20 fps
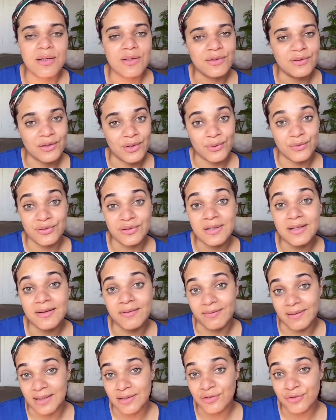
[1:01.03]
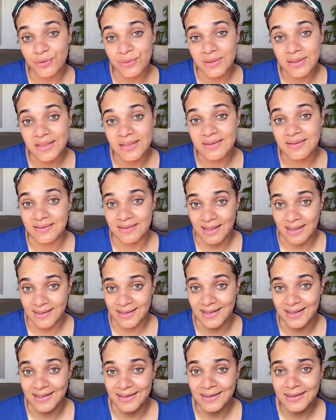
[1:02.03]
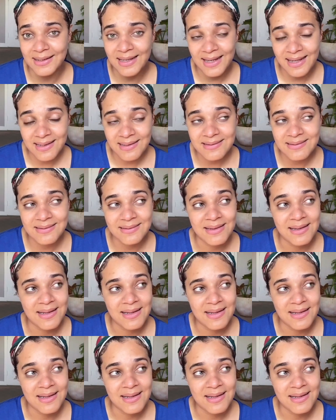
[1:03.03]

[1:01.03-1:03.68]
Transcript: So she eventually said yes.